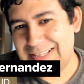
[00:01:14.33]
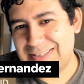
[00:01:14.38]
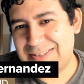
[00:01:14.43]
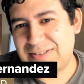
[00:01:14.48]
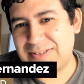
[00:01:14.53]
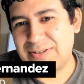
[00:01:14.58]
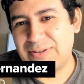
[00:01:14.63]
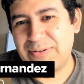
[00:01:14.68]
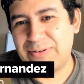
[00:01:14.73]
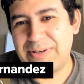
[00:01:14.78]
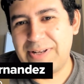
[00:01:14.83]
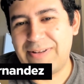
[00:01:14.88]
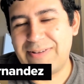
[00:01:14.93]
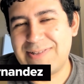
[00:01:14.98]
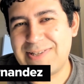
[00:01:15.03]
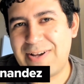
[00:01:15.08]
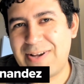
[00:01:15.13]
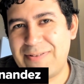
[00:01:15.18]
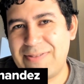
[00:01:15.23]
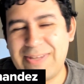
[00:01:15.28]

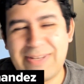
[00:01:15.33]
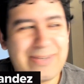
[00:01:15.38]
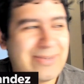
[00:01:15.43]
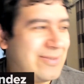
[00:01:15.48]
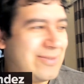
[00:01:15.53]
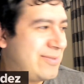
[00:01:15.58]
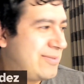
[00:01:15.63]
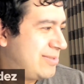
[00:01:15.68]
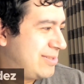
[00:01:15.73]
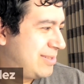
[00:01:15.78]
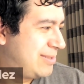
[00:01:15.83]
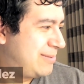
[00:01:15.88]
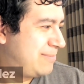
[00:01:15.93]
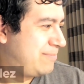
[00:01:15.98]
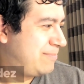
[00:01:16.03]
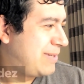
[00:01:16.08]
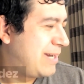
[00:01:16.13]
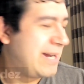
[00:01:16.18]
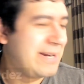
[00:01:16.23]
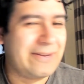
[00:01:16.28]
toenail down there is
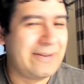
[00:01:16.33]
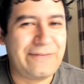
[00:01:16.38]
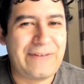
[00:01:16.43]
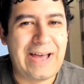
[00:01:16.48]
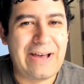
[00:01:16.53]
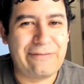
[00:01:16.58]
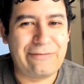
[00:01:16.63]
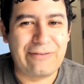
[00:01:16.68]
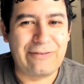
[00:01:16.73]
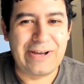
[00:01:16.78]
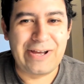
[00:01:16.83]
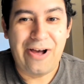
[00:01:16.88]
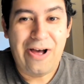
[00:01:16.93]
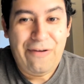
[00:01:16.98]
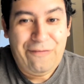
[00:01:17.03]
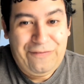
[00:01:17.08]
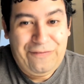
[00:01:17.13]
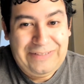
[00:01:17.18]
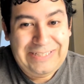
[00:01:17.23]
kind of halfway off.